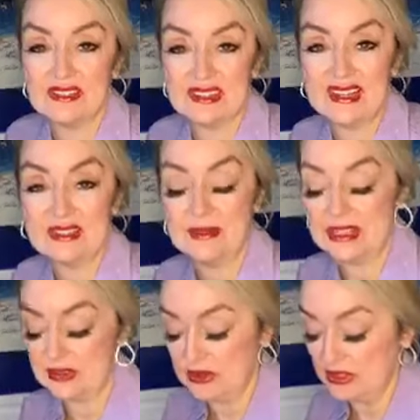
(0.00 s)
to say to
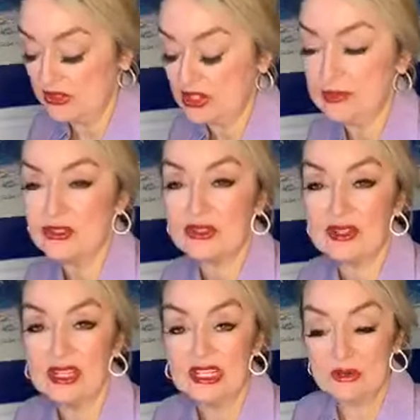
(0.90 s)
me through this
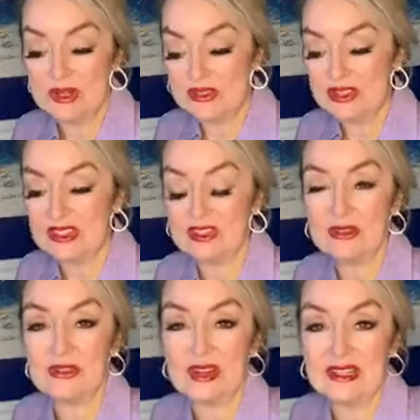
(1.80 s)
scripture? What is it that
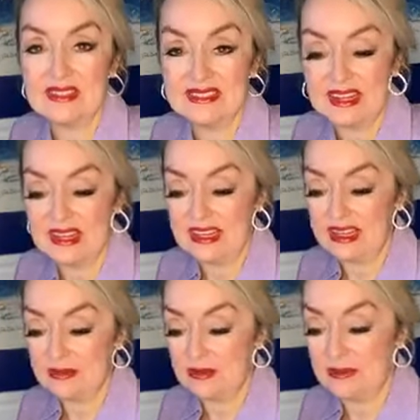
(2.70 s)
you're trying to
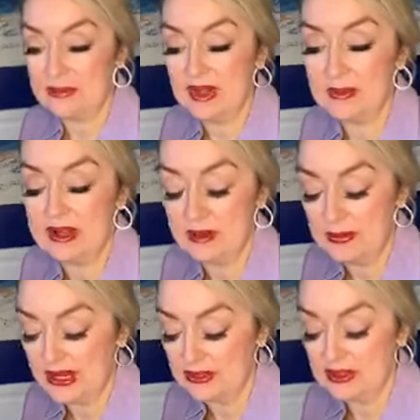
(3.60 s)
say
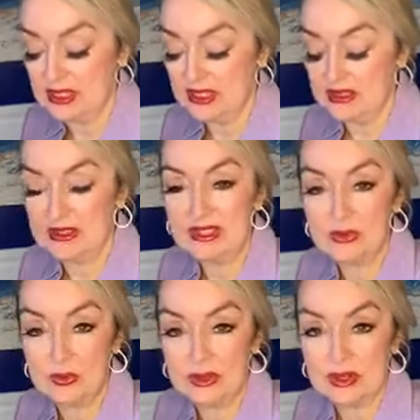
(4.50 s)
about
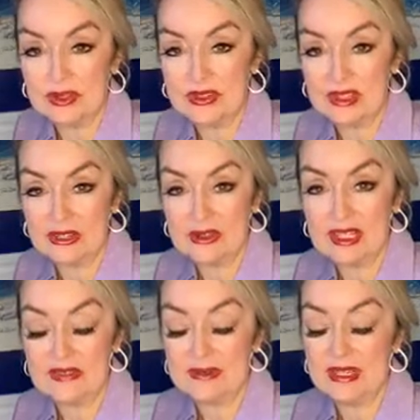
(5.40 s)
these words that you're
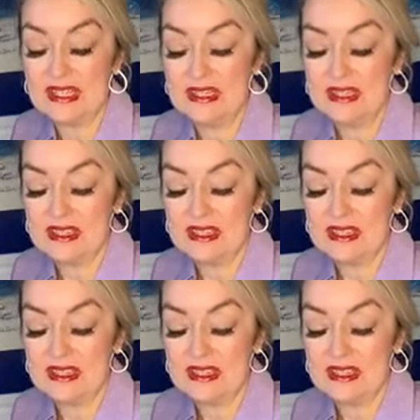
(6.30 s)
giving me?